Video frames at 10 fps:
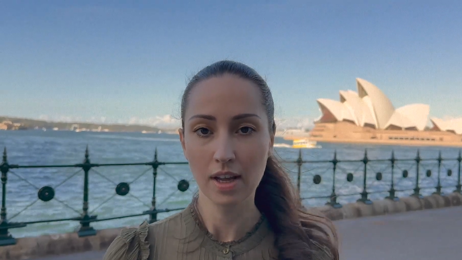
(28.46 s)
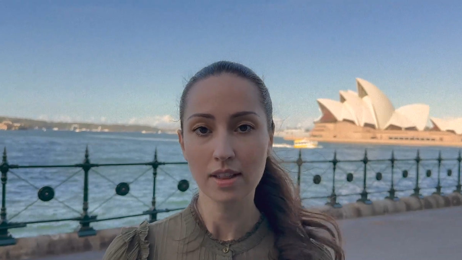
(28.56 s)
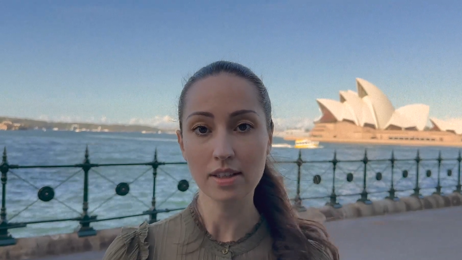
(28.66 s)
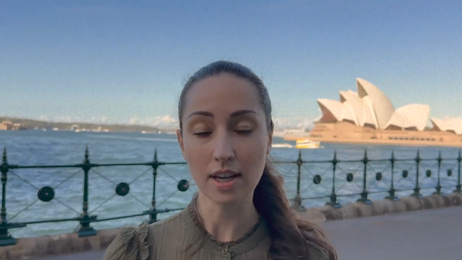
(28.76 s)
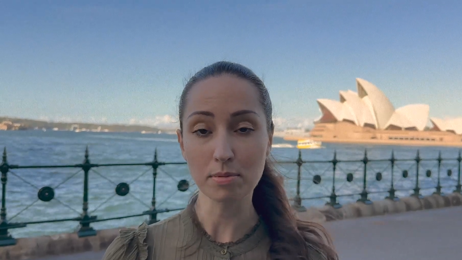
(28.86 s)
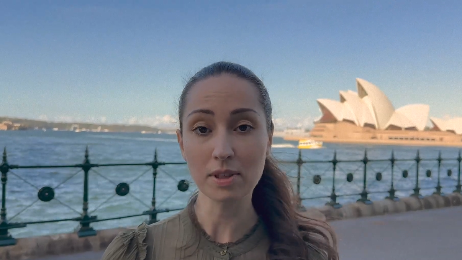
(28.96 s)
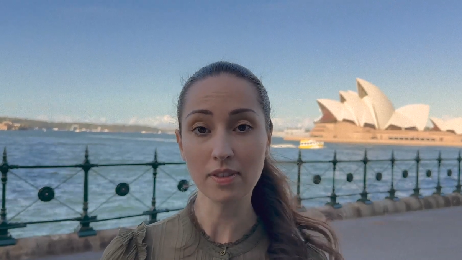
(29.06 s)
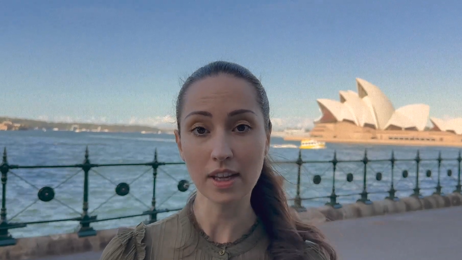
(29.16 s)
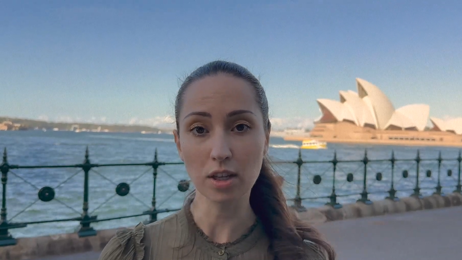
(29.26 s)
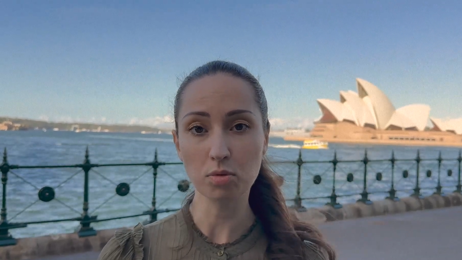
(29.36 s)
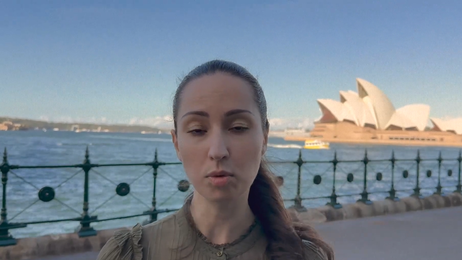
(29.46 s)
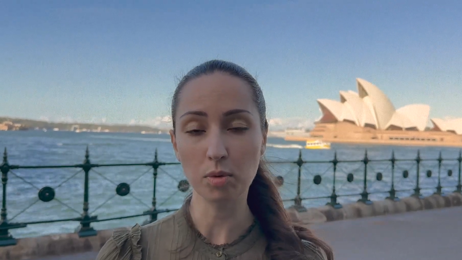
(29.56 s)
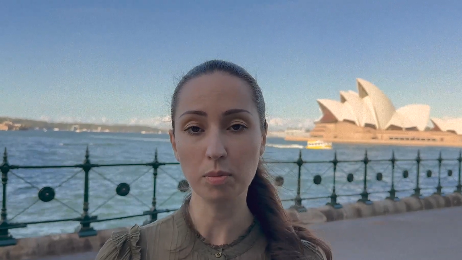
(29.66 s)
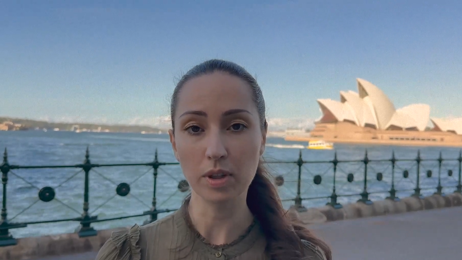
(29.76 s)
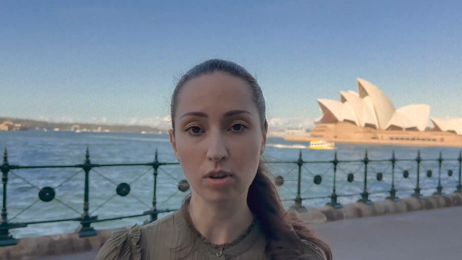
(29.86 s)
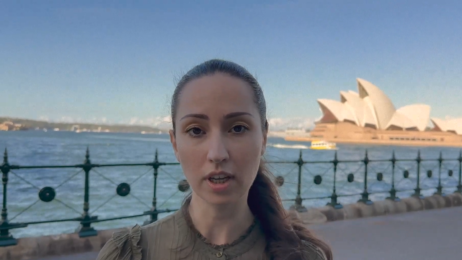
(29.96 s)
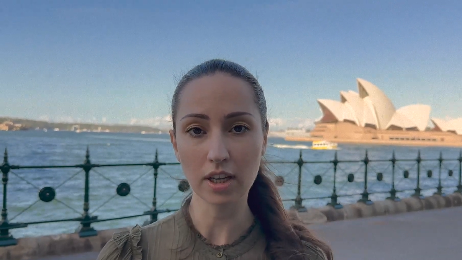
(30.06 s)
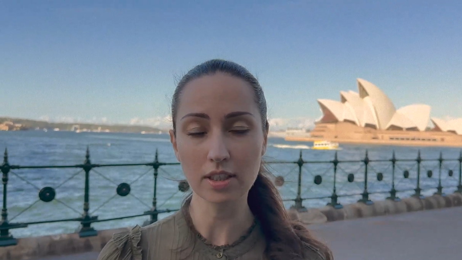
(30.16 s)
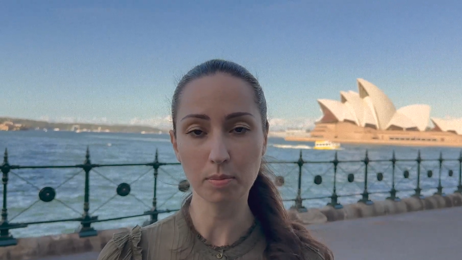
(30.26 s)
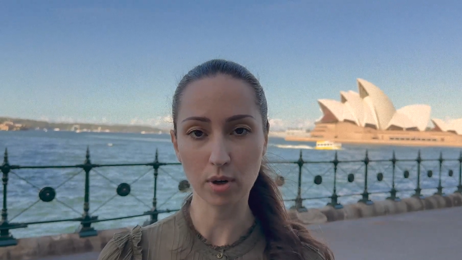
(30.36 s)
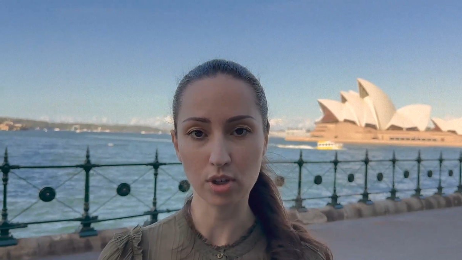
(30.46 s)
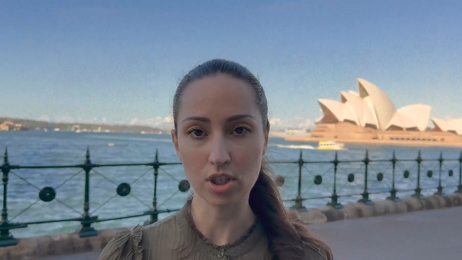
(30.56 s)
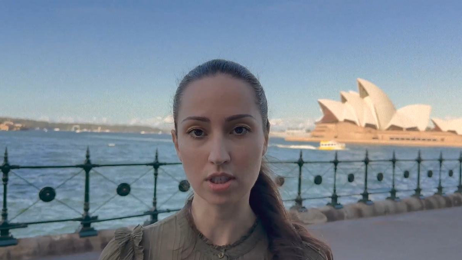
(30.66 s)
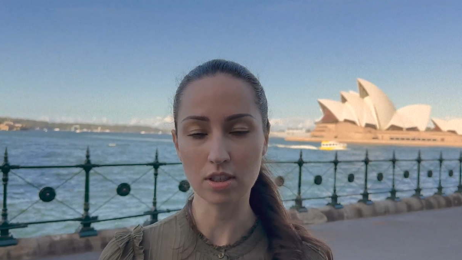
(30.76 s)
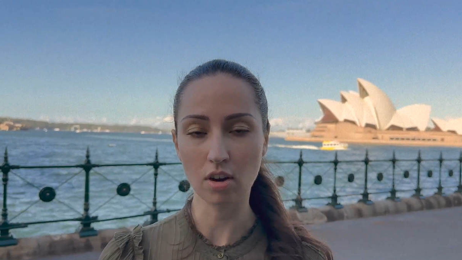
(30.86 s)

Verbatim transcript: The types of things we will be looking to purchase